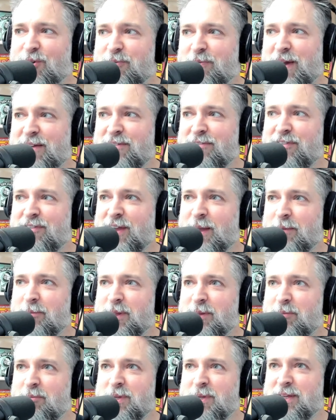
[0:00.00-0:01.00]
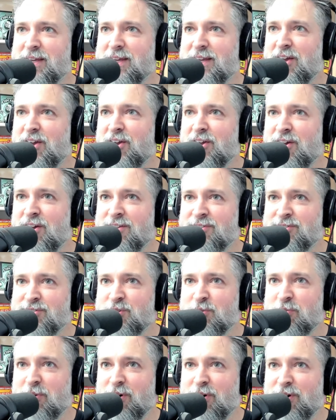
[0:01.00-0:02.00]
my family being a
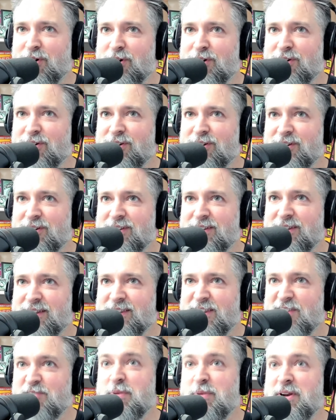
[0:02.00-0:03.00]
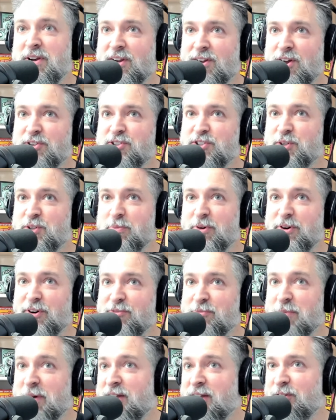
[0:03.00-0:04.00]
customer. They've been a customer
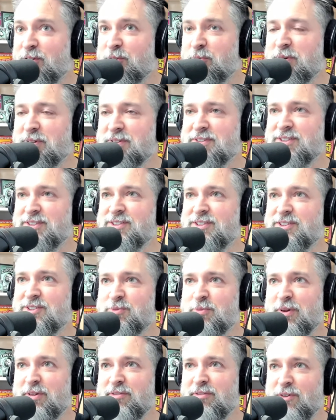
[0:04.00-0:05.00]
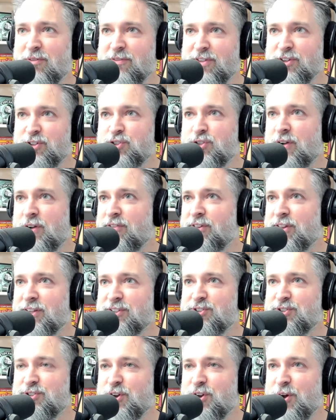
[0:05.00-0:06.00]
of my other businesses, but over the shoveling
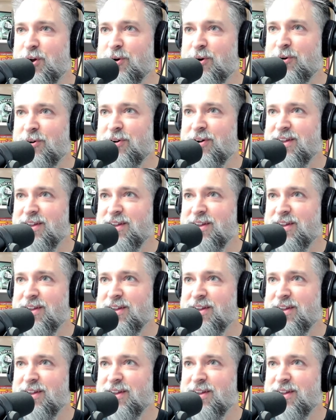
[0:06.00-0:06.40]
snow,